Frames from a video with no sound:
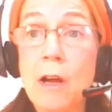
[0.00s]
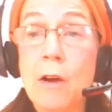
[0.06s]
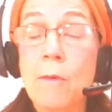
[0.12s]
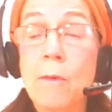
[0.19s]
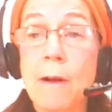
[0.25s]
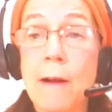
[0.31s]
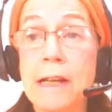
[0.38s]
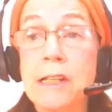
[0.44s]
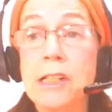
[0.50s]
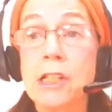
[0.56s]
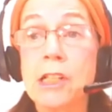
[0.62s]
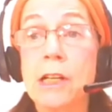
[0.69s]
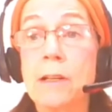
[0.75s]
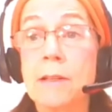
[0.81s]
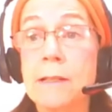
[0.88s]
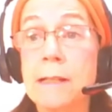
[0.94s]
where I
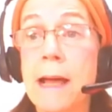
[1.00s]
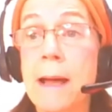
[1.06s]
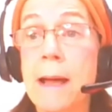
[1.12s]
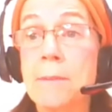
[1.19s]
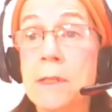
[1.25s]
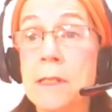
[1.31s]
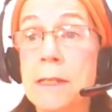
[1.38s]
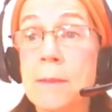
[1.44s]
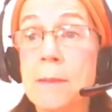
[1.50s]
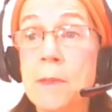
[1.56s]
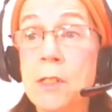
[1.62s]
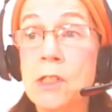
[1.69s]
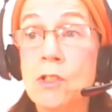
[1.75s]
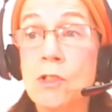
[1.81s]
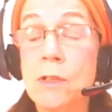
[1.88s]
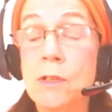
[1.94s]
share top
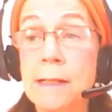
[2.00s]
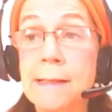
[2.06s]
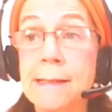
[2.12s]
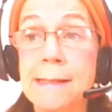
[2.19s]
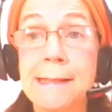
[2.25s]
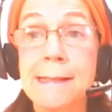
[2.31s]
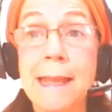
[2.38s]
tips, tricks,